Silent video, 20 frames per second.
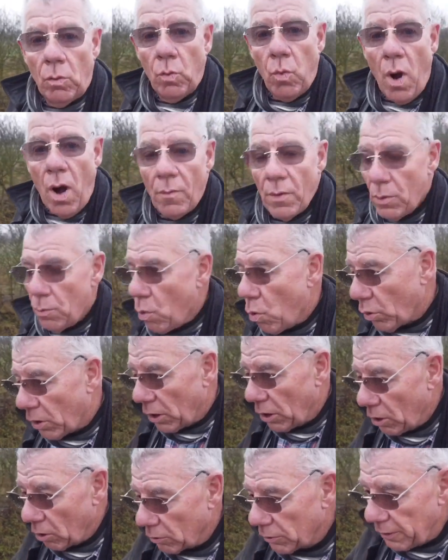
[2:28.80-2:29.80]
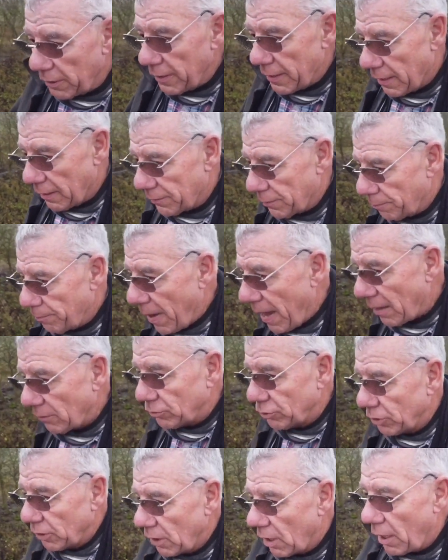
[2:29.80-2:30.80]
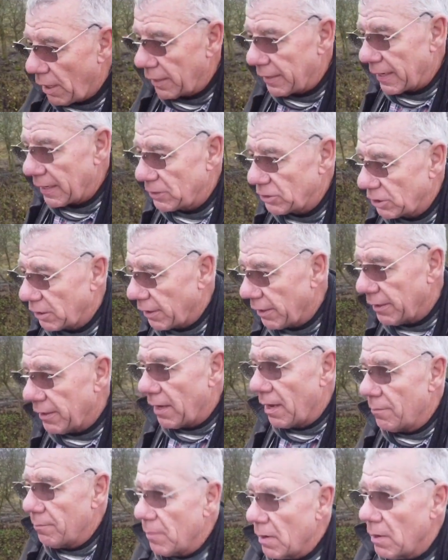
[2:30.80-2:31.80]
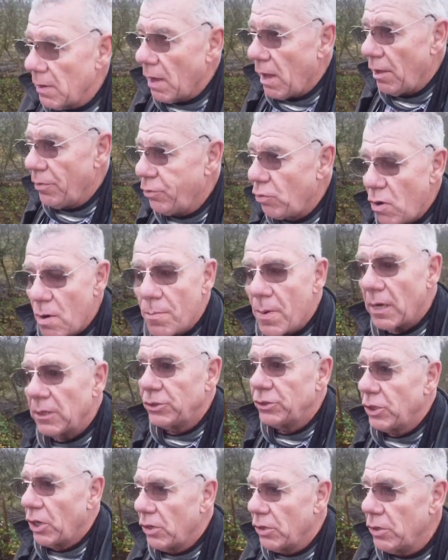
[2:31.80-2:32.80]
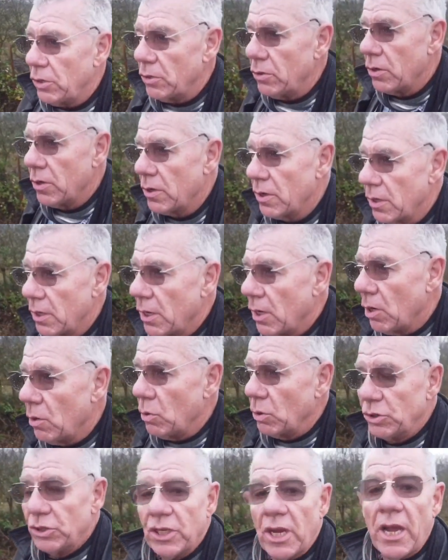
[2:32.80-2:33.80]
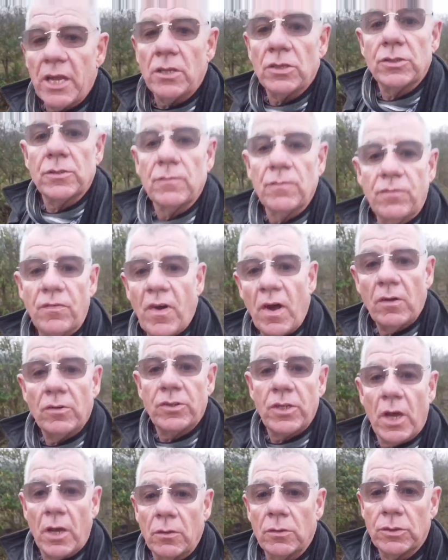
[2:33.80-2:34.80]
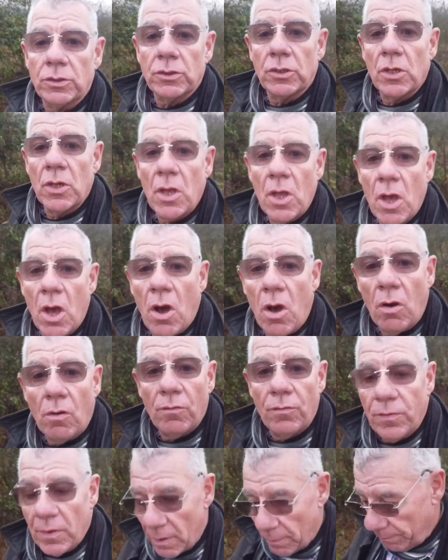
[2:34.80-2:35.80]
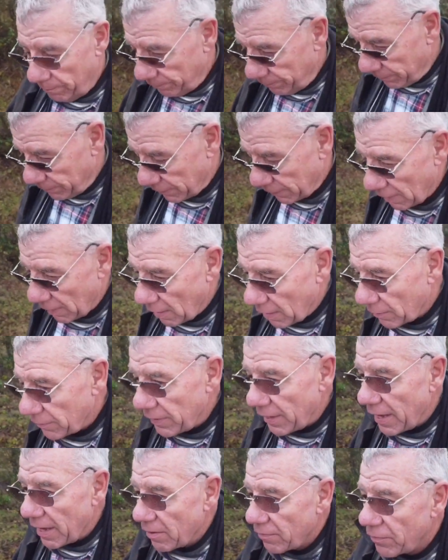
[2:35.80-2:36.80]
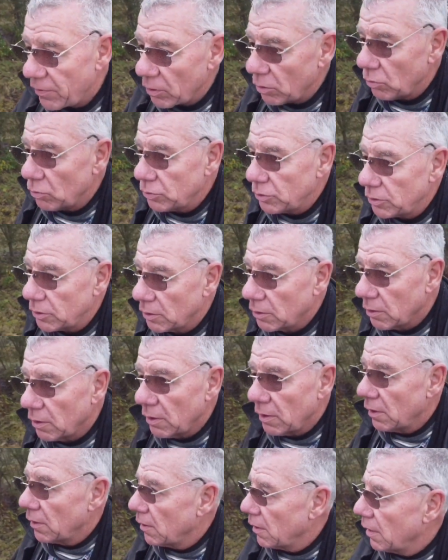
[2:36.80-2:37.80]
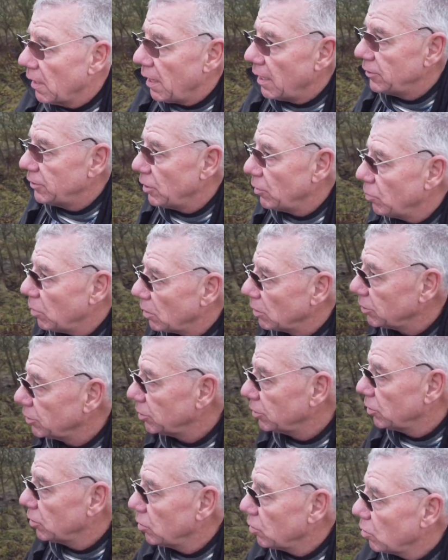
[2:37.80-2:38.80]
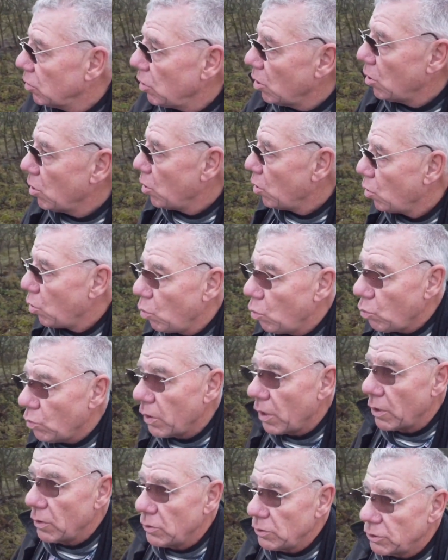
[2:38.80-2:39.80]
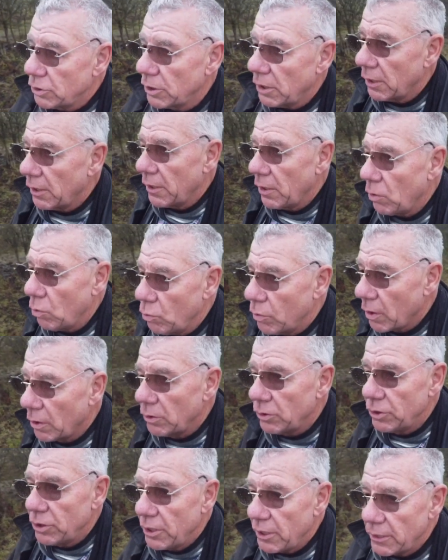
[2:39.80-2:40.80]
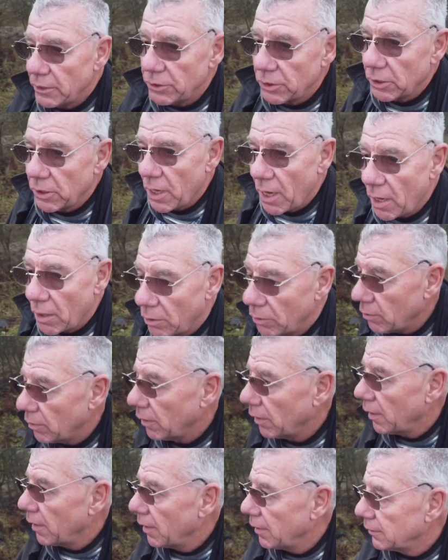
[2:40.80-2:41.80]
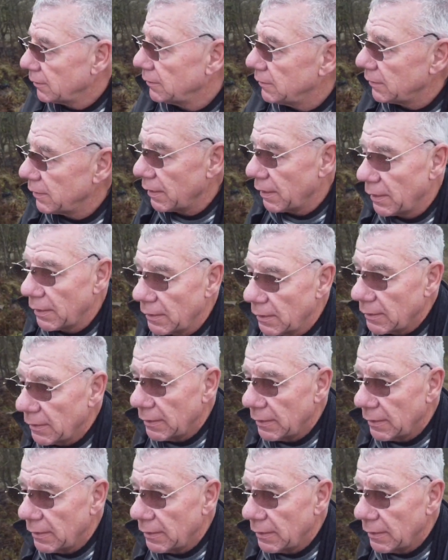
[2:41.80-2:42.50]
while we are walking along the uh, the boundary line, actually, um, I thought I might show you or share you some photos of um, the airfield as it was all those uh, all those years ago, and uh,